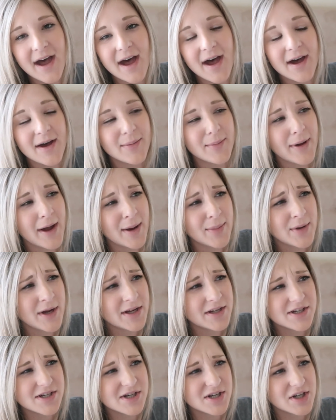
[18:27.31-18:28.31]
Um, I'm
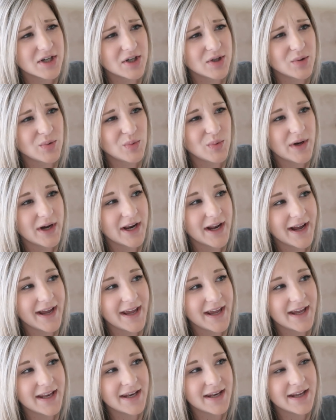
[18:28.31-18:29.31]
not sure what I
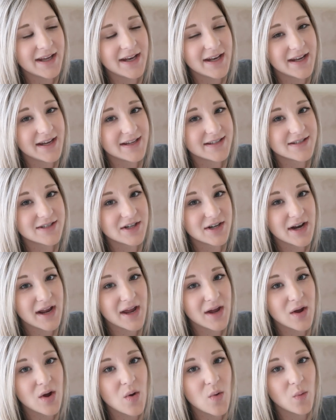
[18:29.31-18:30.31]
ended
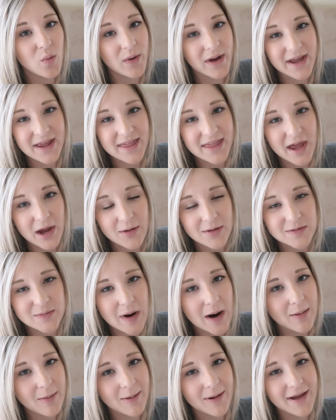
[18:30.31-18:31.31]
yesterday with. I was
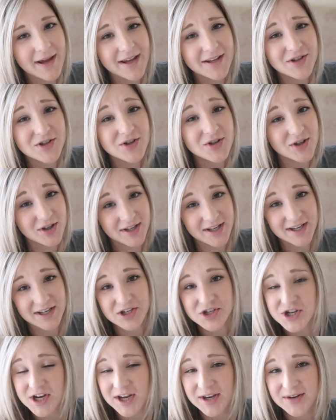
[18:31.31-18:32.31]
probably
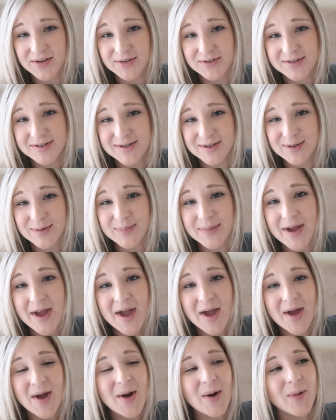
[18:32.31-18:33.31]
cooking chicken noodle soup,
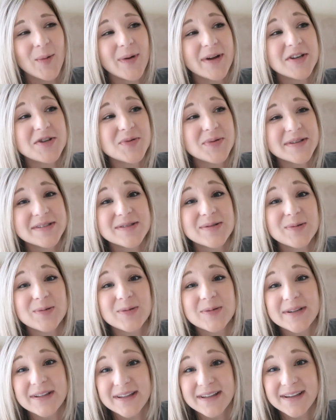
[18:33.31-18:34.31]
which was
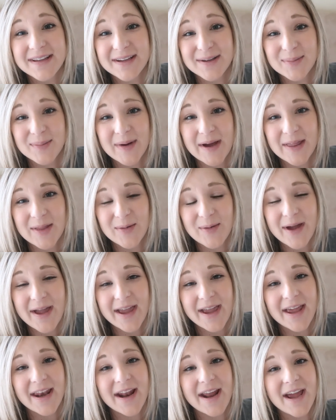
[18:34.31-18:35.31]
really good by the
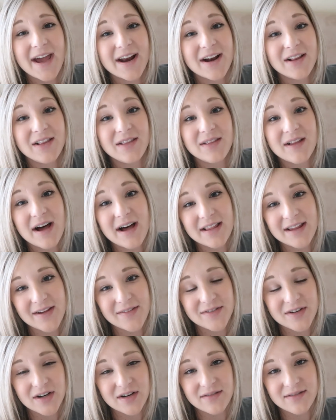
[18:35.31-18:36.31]
way, and I had a lot
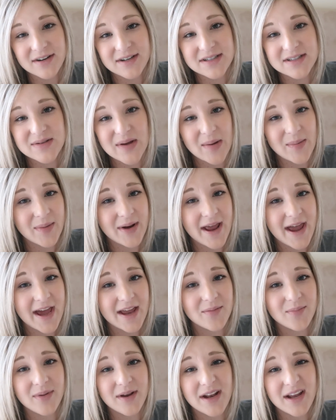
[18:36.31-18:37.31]
left over, so I went
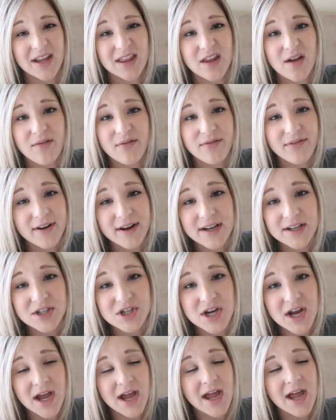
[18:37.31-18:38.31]
ahead and put it in the
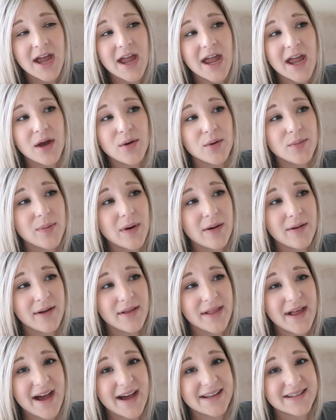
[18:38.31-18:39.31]
fridge. It will probably
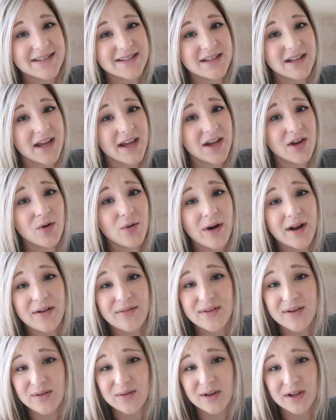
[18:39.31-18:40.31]
last like quite
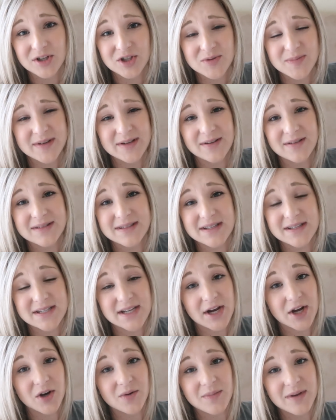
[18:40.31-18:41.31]
a few lunch meals and
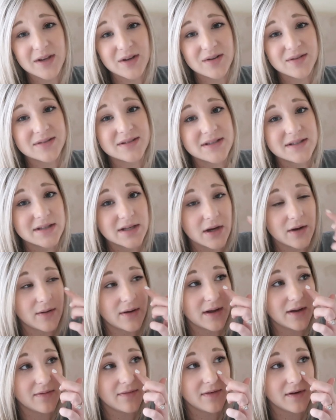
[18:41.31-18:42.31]
dinner meals, so
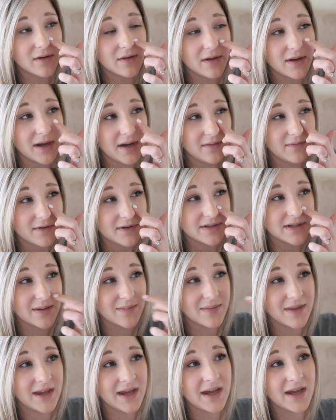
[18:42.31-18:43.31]
if you're looking for
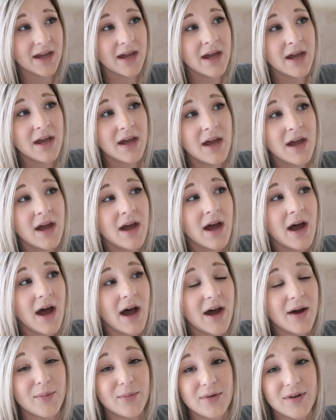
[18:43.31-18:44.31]
something
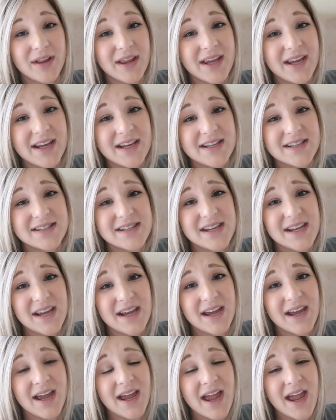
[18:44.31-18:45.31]
um, really
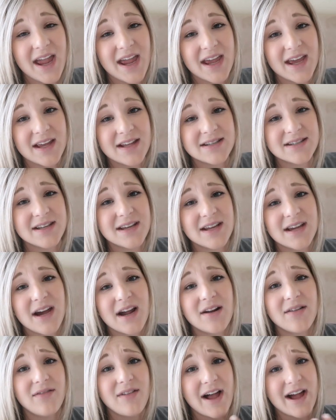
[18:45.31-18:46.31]
easy and can
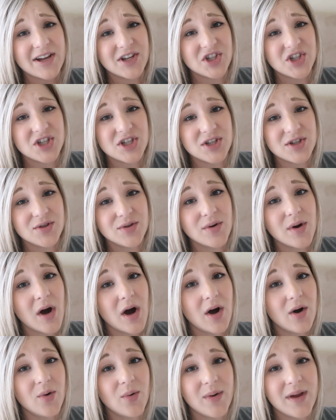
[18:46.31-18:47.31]
kind of last you
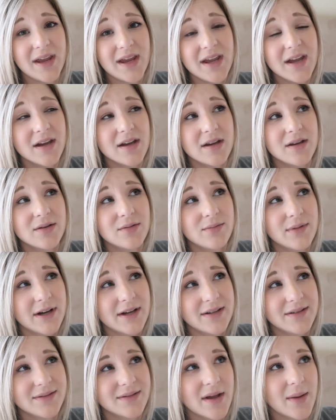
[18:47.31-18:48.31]
all week,
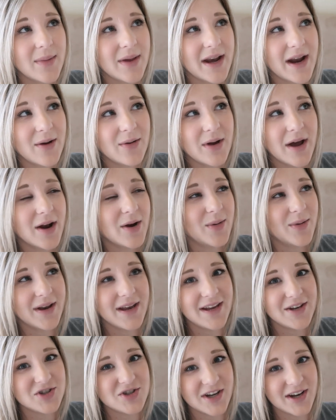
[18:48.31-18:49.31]
well, I mean, I, I don't want
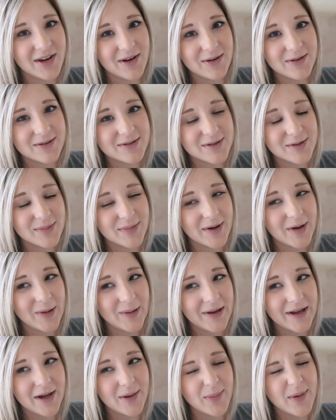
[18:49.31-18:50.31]
to eat chicken noodle soup all
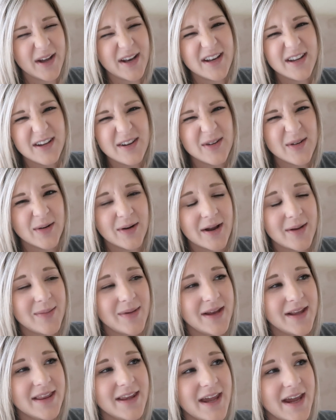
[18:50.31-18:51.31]
week, but you know what I mean.